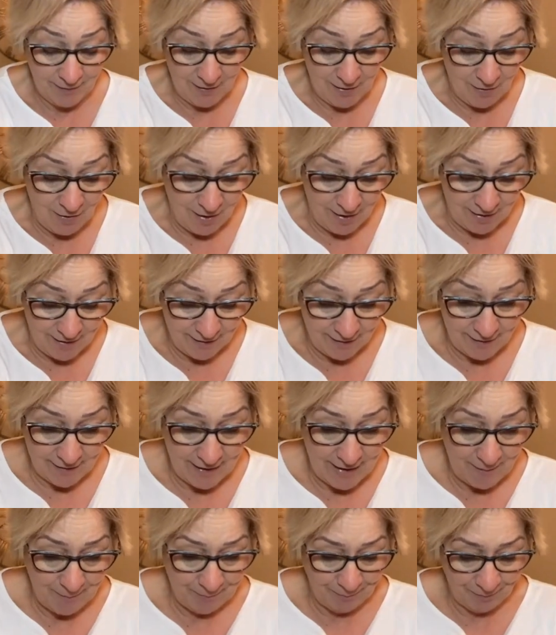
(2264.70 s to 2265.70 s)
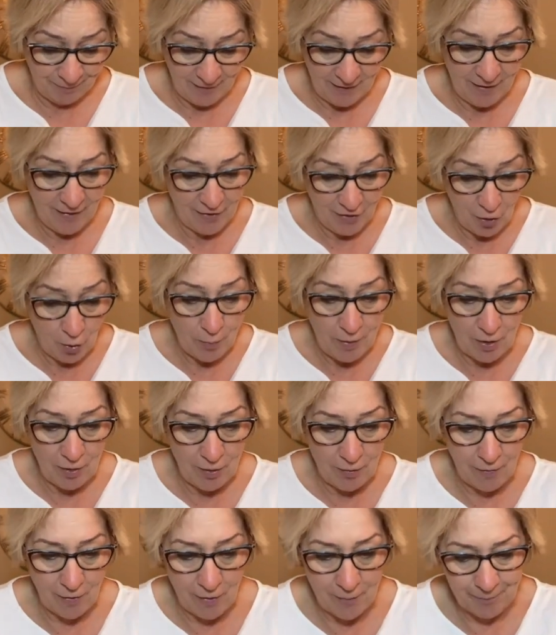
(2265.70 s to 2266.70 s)
Honestly, so
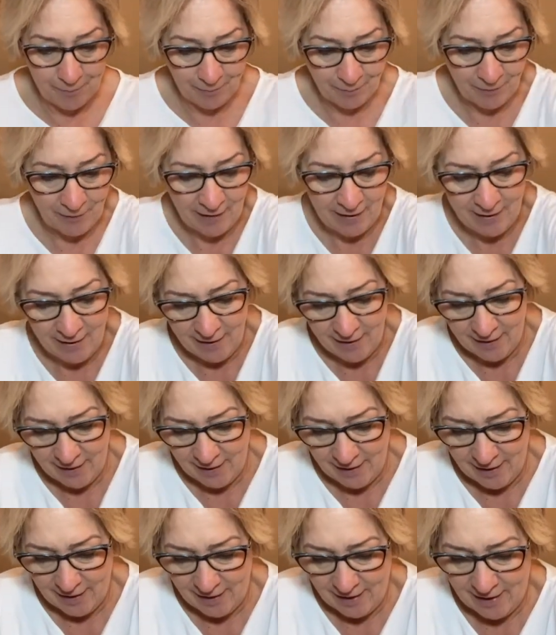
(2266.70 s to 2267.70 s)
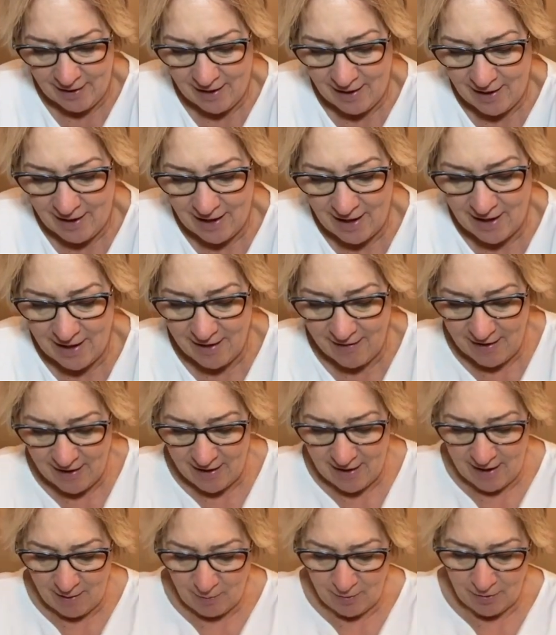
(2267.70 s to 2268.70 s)
beautiful. And then
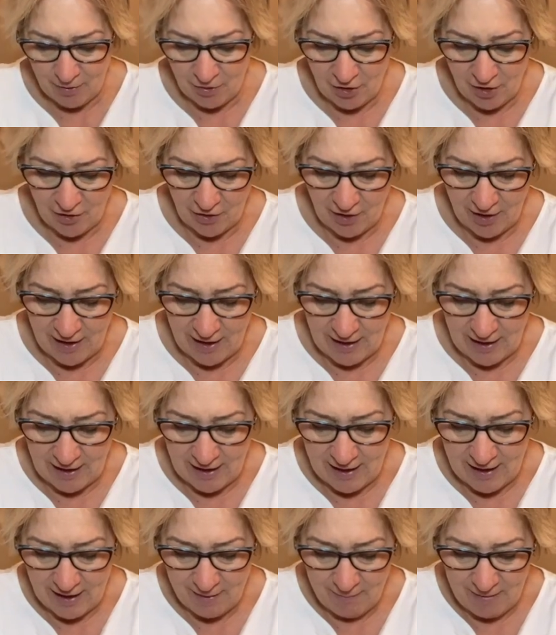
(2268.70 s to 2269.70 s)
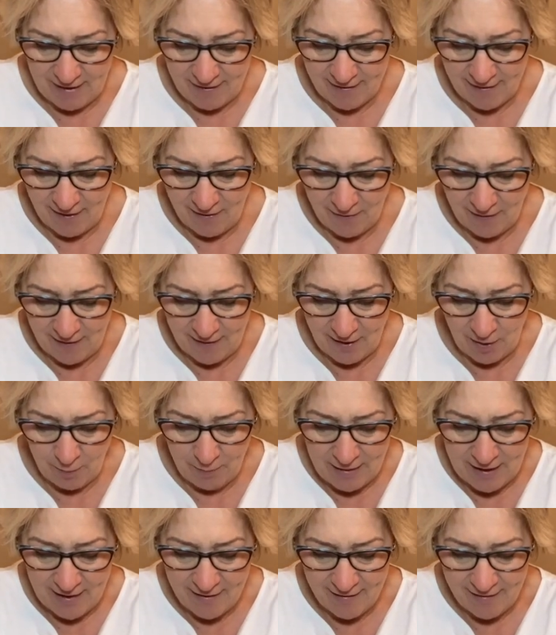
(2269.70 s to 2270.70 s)
I'm just going to cut myself a little
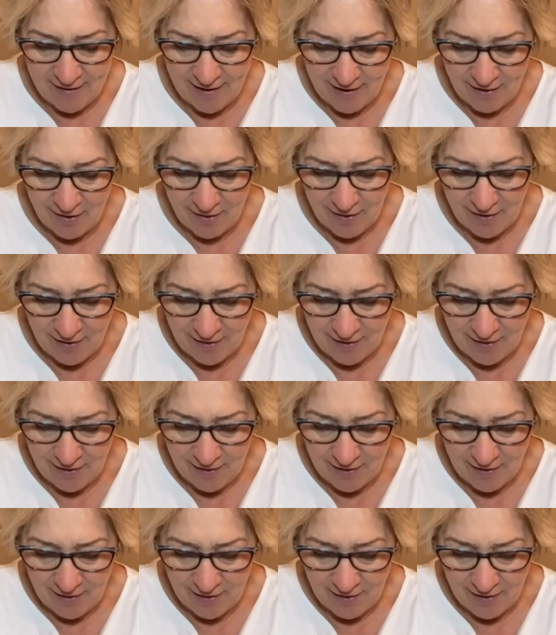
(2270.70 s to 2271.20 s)
piece here